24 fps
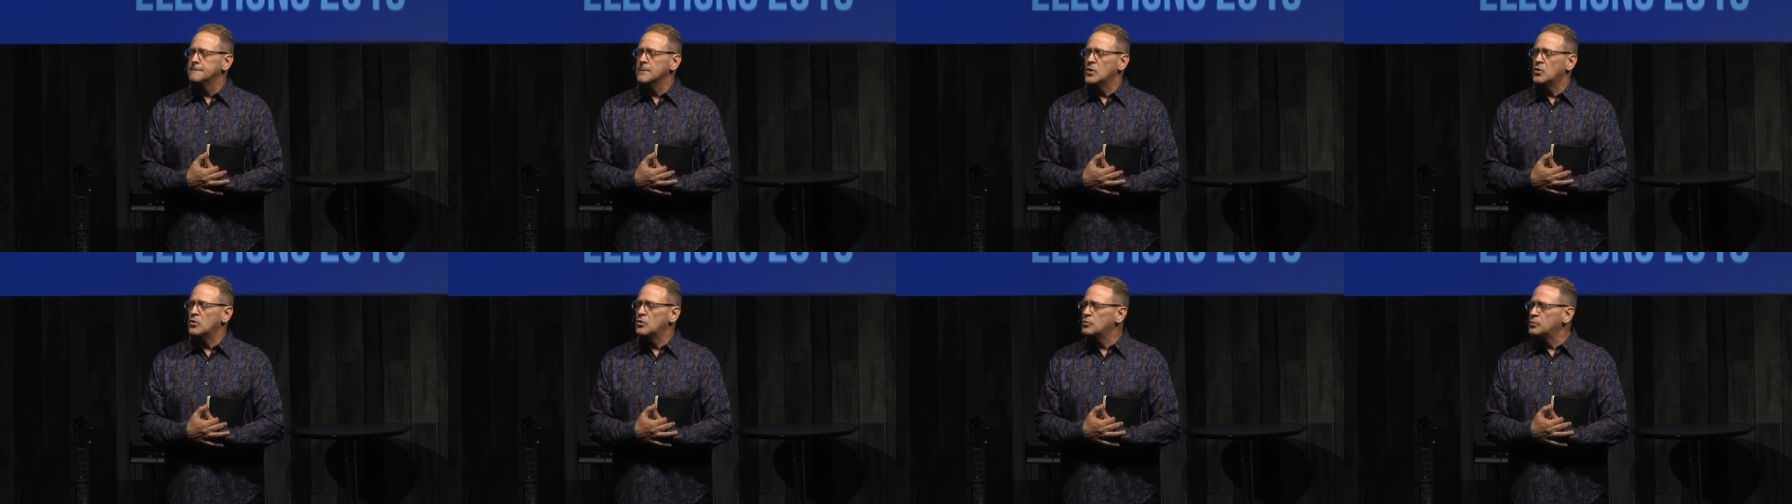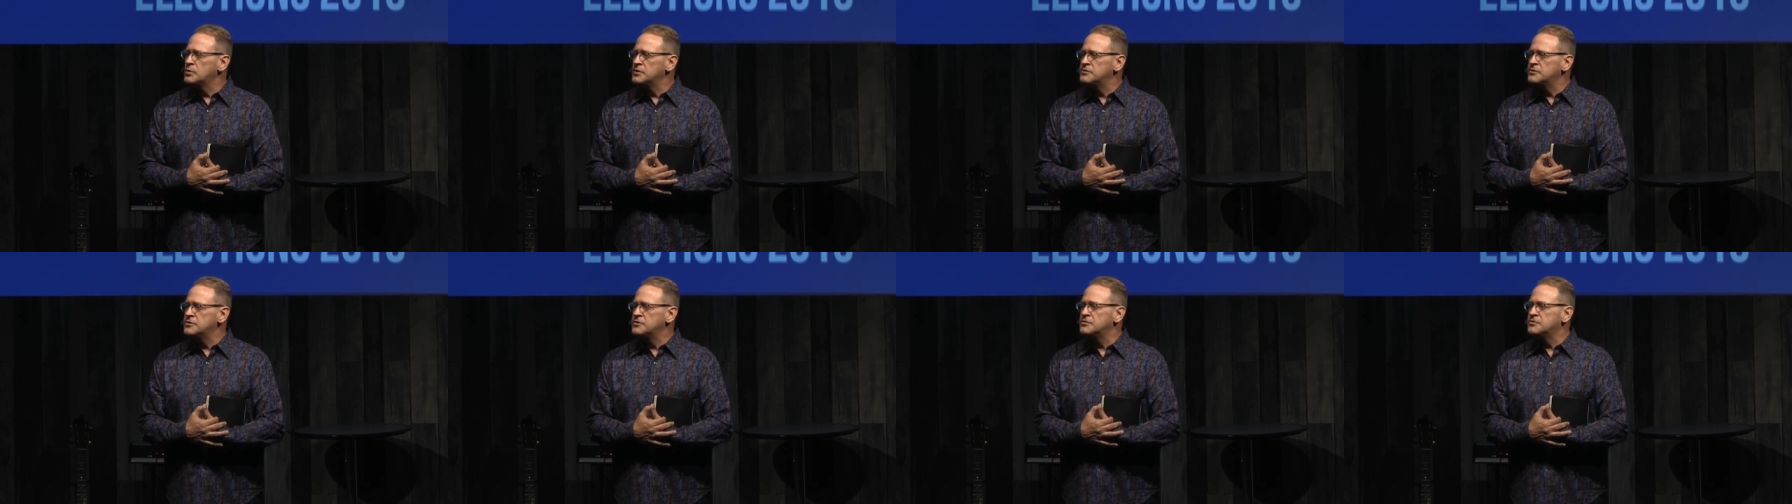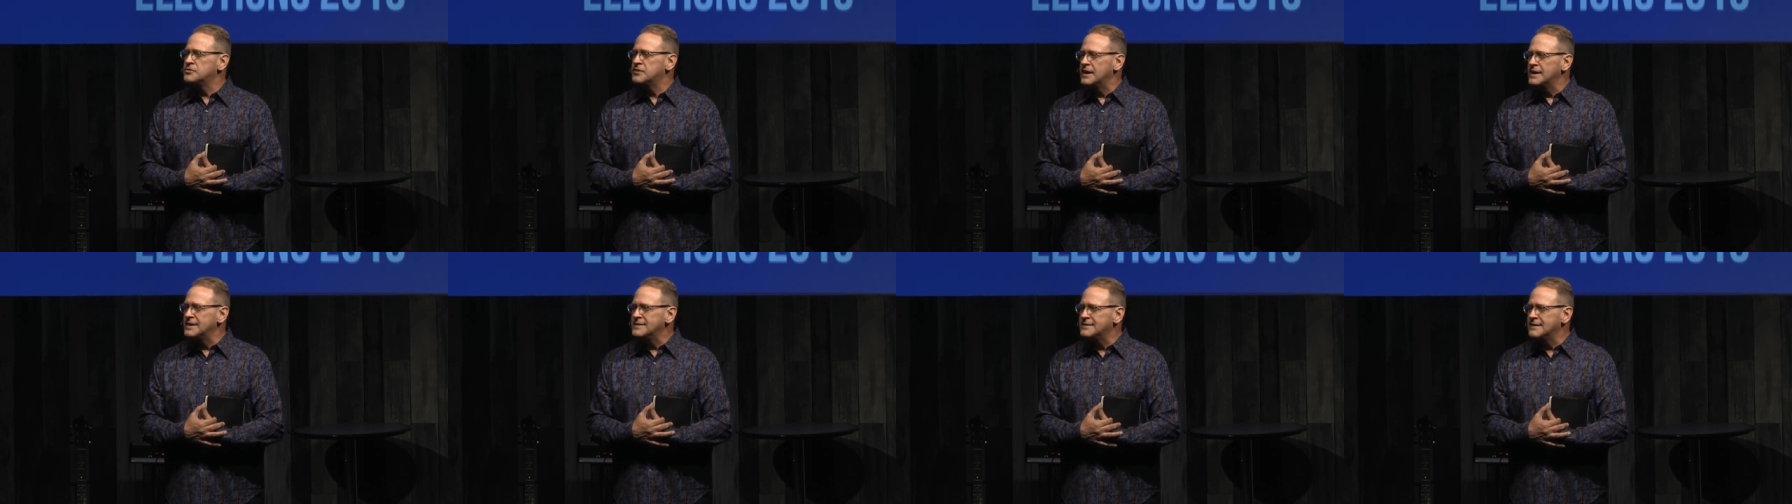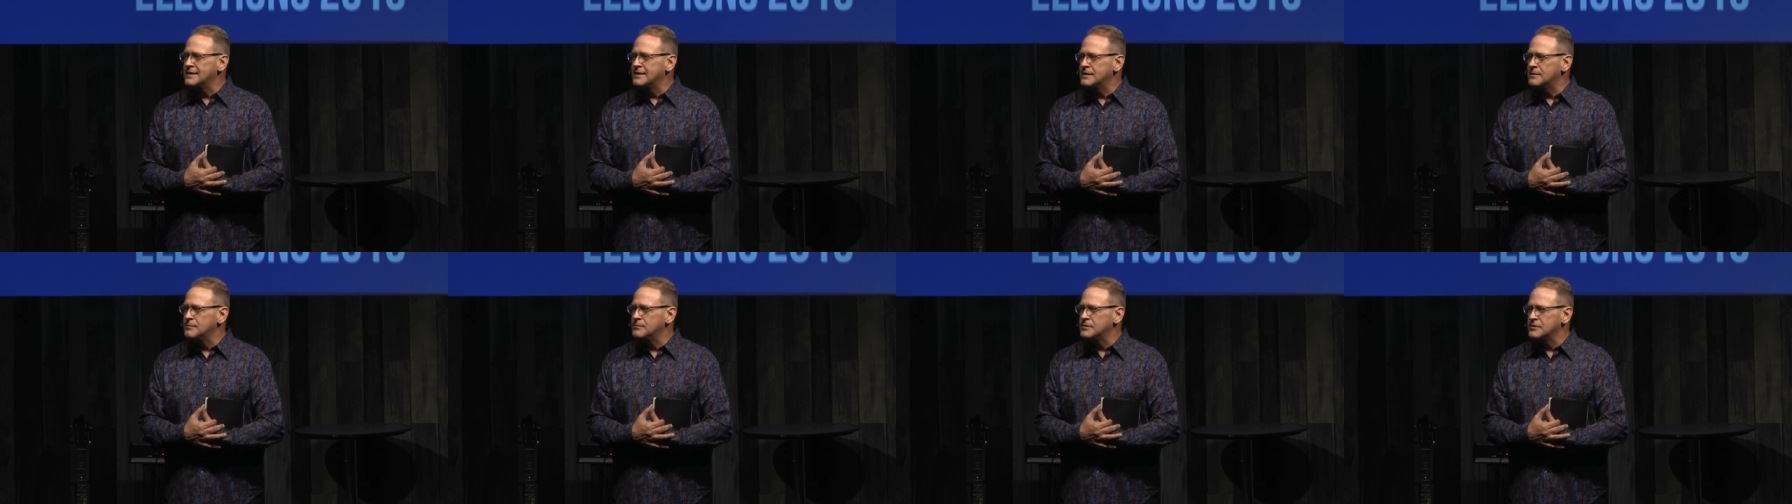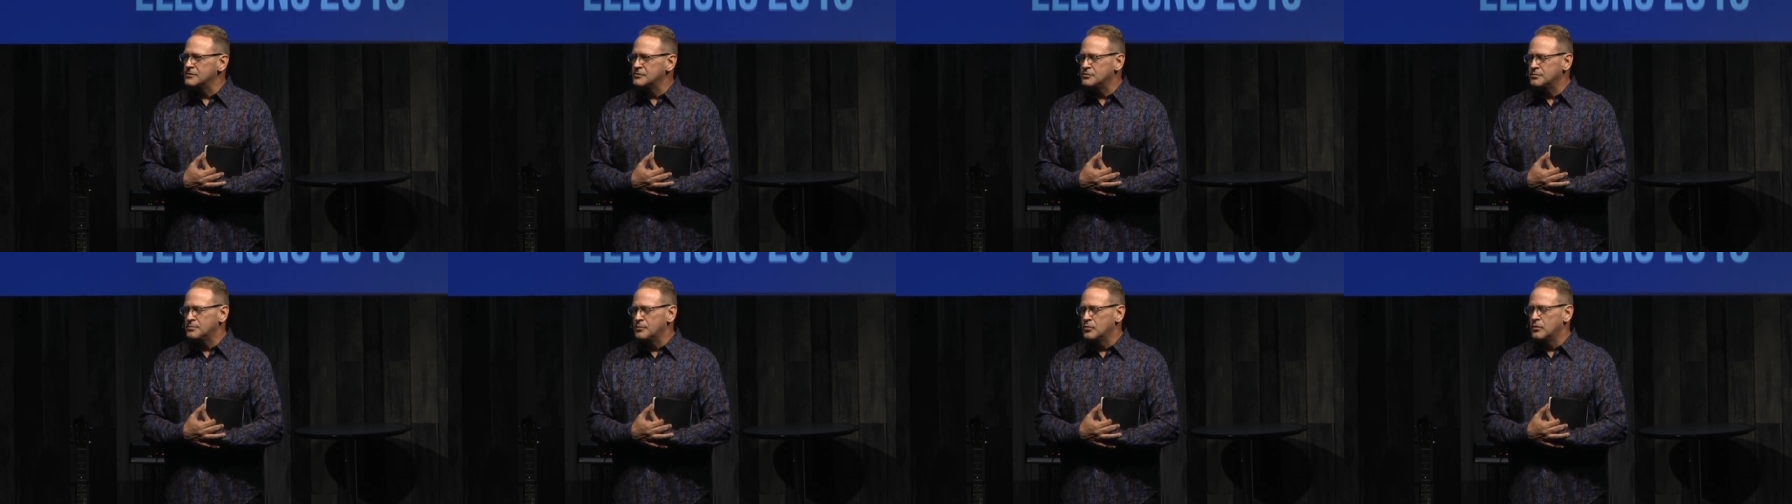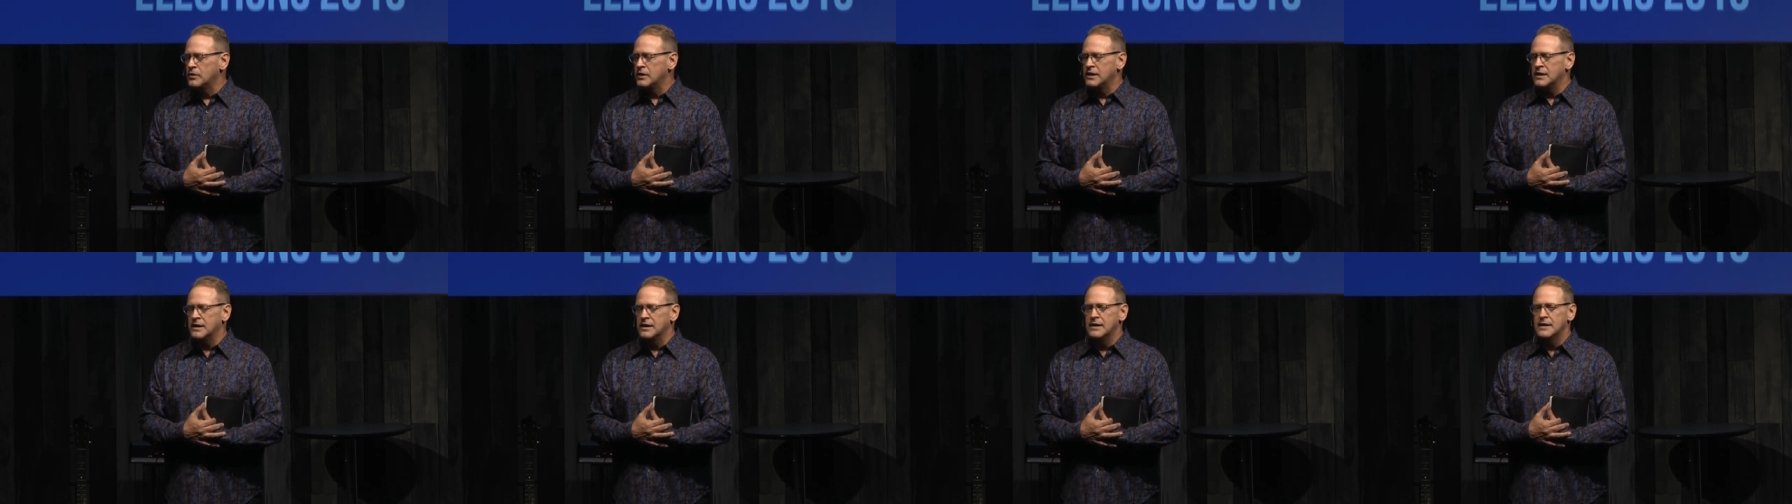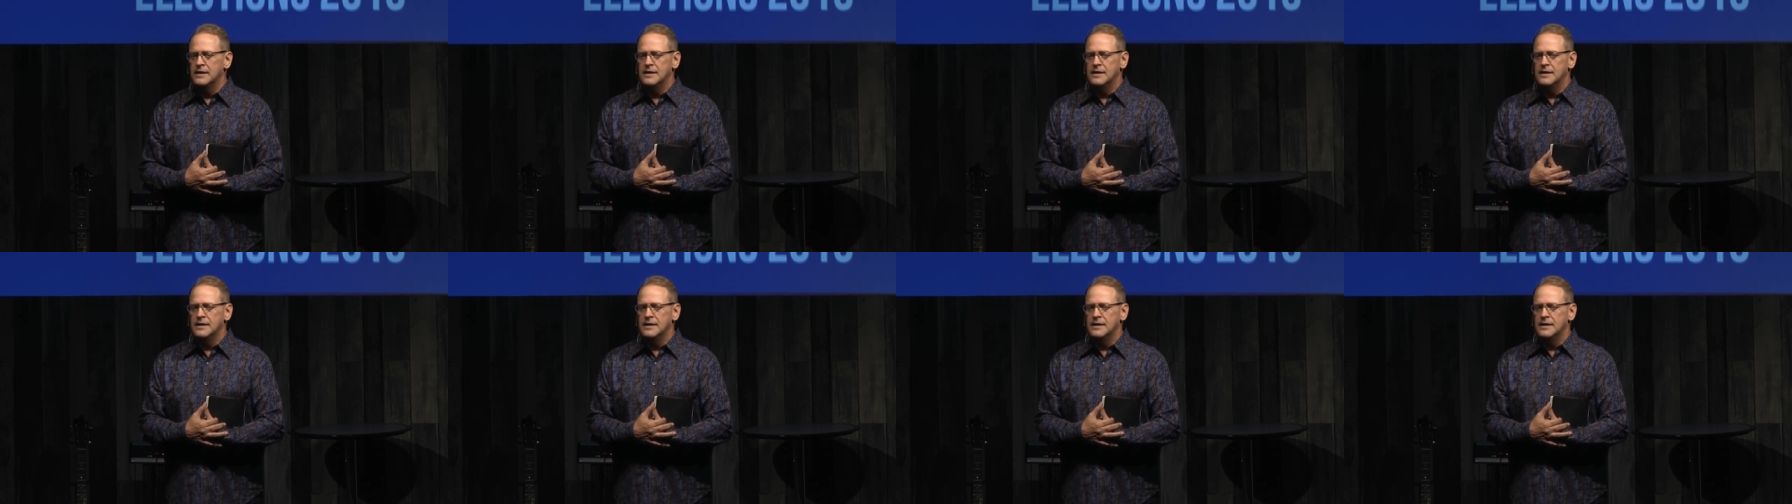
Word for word: Or would you say to him this morning,